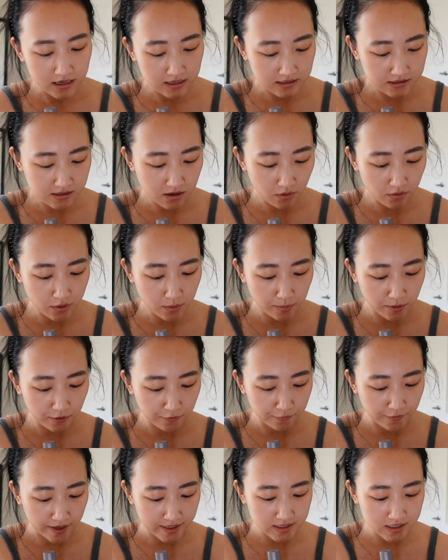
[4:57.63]
it is called the
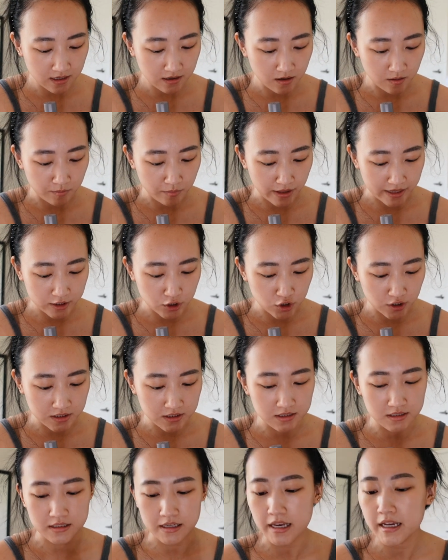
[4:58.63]
Perfecting Complexion
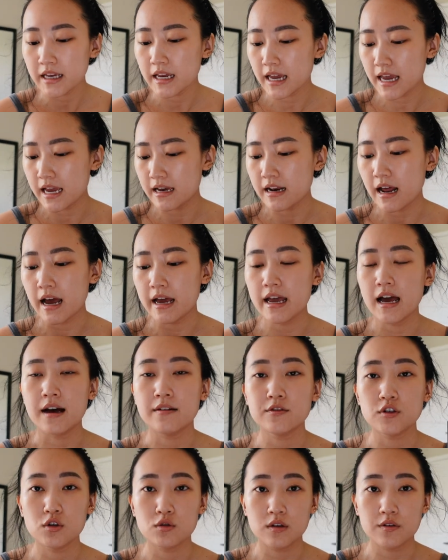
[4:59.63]
Stick and I
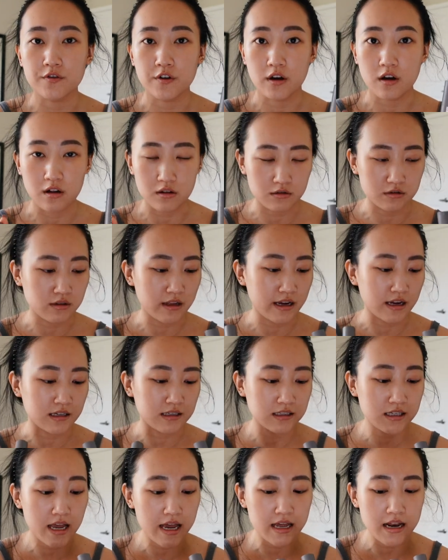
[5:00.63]
have two different colors like I
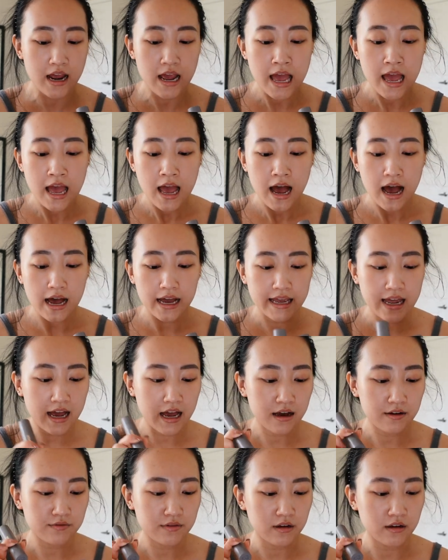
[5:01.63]
said. I
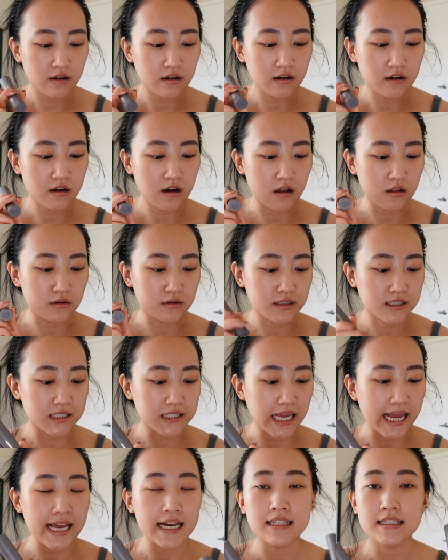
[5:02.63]
have the color
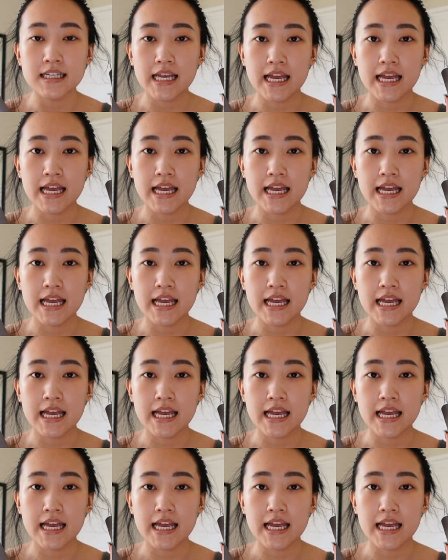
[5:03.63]
Sand